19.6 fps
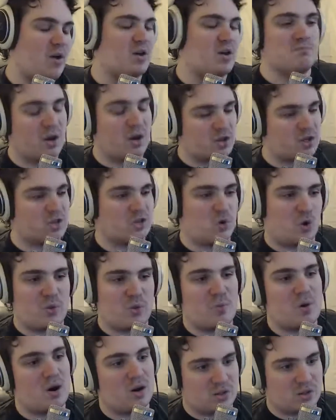as much as North
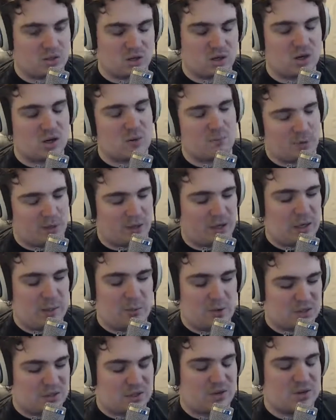Americans are going to complain
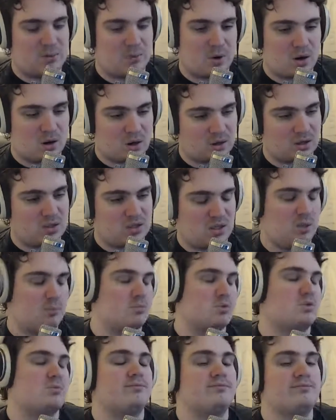about South American
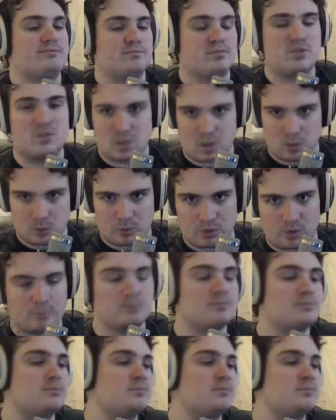teams, deal with it.